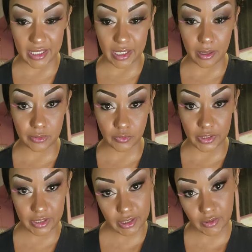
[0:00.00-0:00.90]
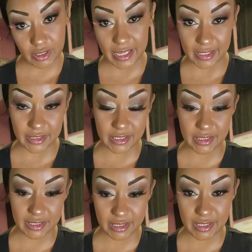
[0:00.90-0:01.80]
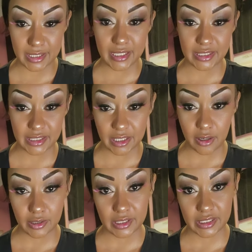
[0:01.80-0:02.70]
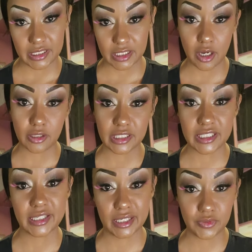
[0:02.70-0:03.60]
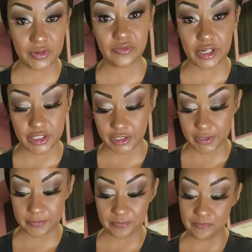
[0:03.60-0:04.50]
It helps with your elasticity, and it's called the skin refresher.